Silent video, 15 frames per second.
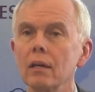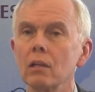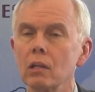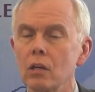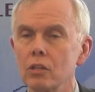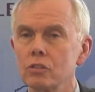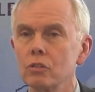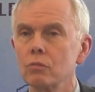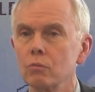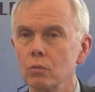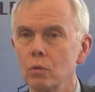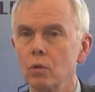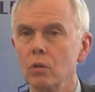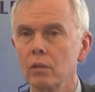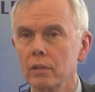a larger
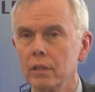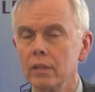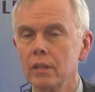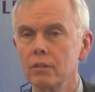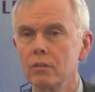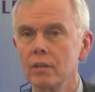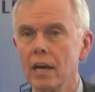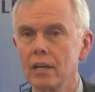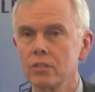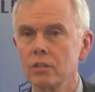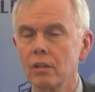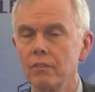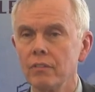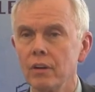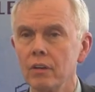role in
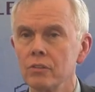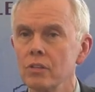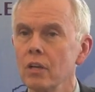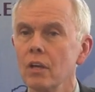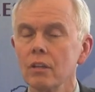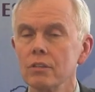international affairs.